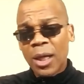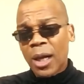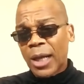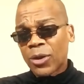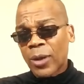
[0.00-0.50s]

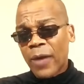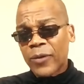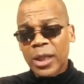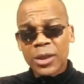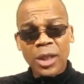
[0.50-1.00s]
I don't have
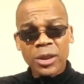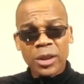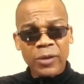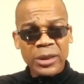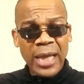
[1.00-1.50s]
any intentions
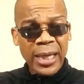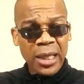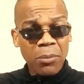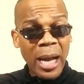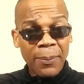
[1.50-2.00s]
of
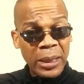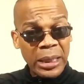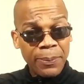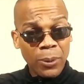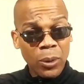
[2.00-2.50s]
attacking my
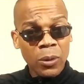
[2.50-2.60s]
people.